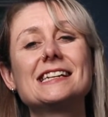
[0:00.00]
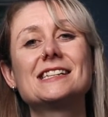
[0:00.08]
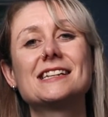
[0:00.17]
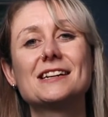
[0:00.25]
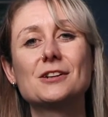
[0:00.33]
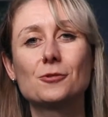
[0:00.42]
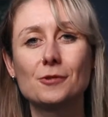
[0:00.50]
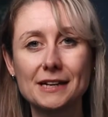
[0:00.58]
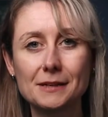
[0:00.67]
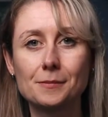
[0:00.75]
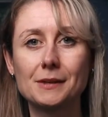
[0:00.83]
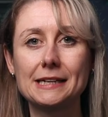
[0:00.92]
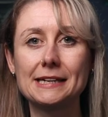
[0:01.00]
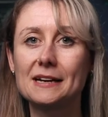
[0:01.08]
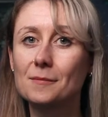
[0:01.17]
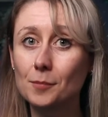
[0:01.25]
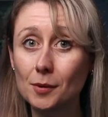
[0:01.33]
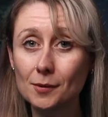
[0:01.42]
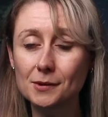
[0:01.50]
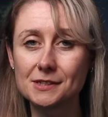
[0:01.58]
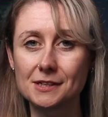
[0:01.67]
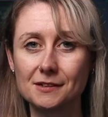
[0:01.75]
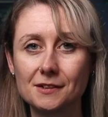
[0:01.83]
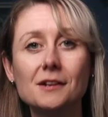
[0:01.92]
is incredibly
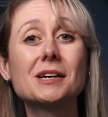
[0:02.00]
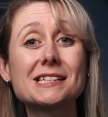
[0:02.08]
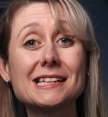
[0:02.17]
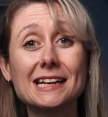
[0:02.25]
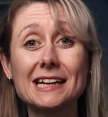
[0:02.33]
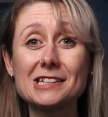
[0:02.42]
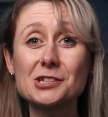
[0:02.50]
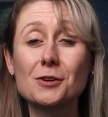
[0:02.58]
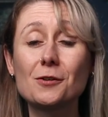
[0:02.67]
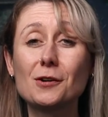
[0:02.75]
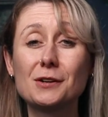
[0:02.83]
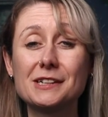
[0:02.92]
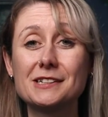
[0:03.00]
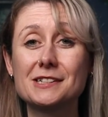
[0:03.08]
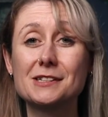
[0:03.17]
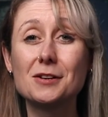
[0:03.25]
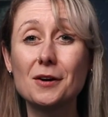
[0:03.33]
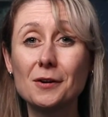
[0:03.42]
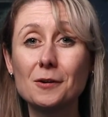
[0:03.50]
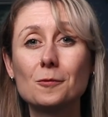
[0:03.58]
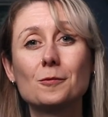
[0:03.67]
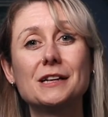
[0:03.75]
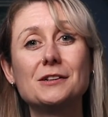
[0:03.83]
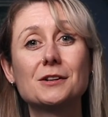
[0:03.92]
important because it lets your audience know
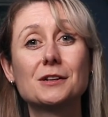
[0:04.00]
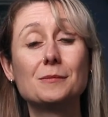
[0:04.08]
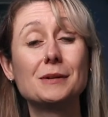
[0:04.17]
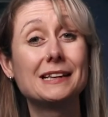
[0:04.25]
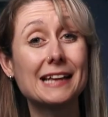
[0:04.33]
when you're going to be